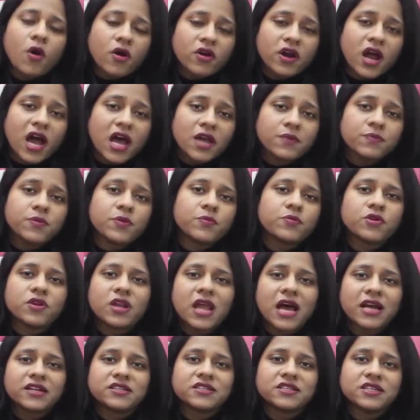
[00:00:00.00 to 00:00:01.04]
or
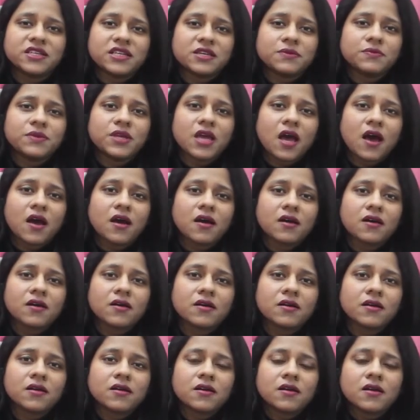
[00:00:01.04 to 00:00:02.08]
hyperprolactinemia.
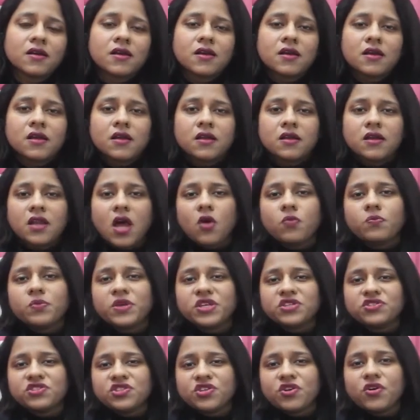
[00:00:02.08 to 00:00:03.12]
Now,
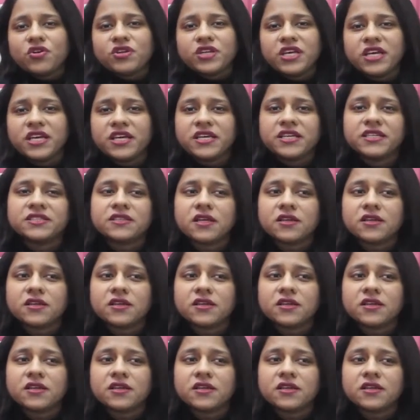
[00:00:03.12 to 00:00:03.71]
PCOD is